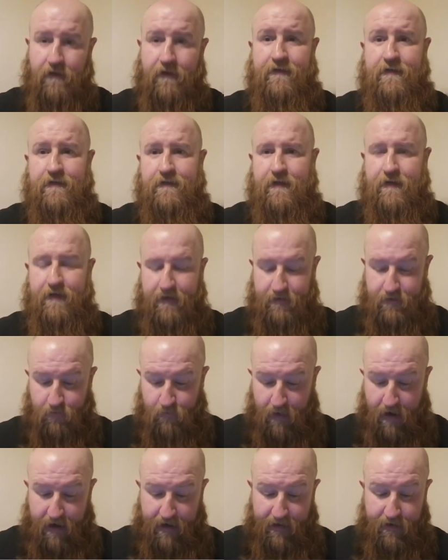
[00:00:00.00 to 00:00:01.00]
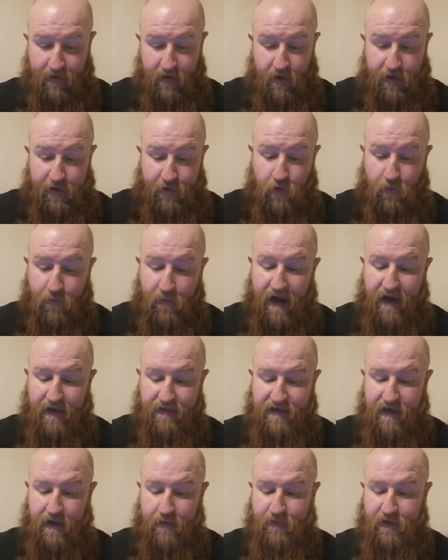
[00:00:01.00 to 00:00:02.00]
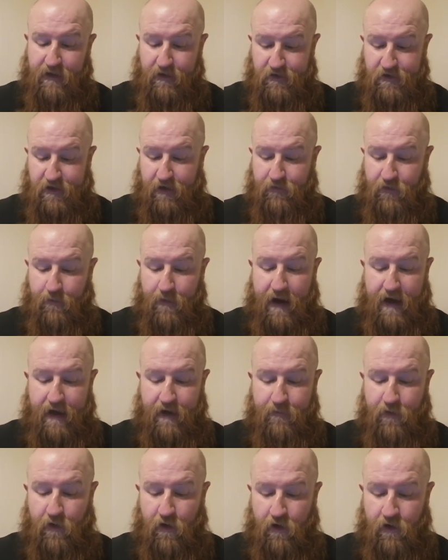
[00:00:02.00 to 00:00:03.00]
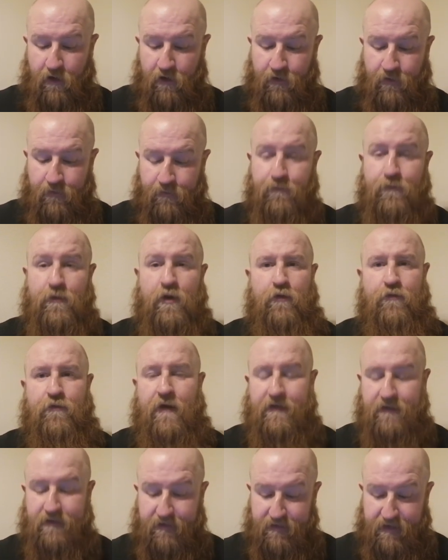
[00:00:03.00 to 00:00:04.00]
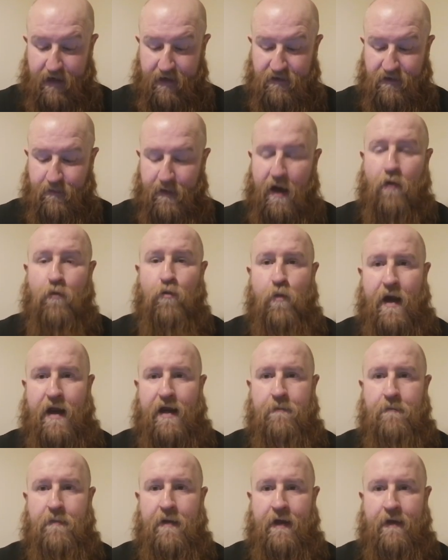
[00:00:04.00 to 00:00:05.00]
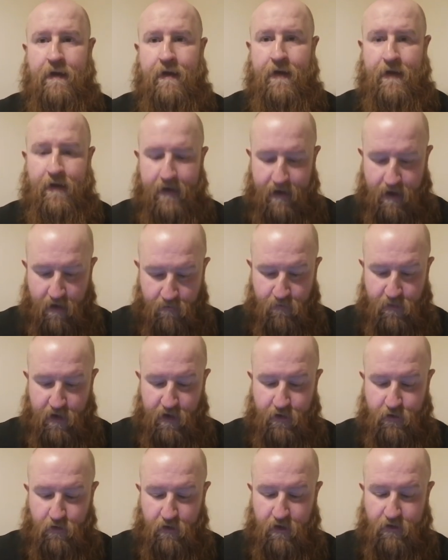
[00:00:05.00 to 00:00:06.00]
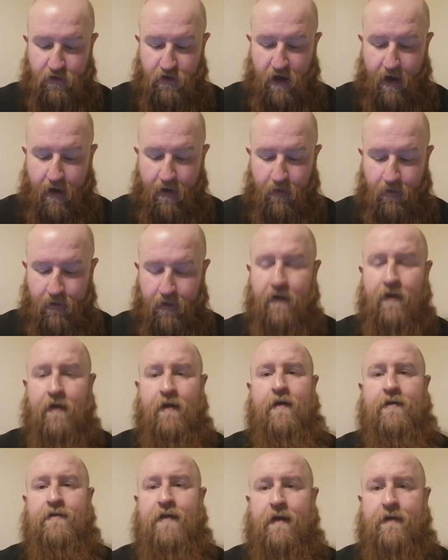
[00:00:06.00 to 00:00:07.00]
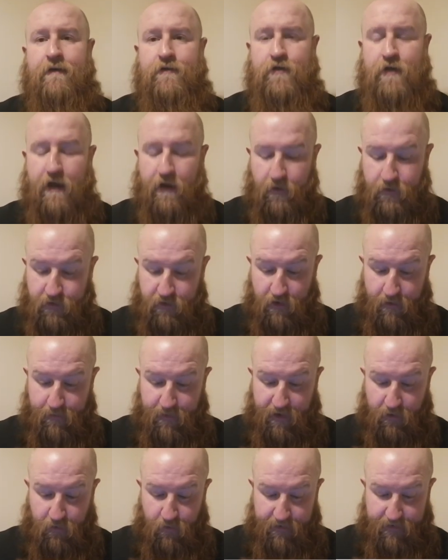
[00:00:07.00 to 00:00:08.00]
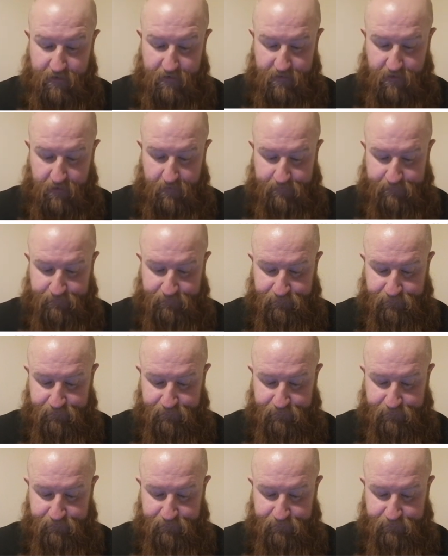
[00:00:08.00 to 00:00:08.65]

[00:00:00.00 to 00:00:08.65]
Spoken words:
Listen to this, right? So a part-time DJ from Higher Broughton who fantasised about raping and murdering a child has had his jail term increased.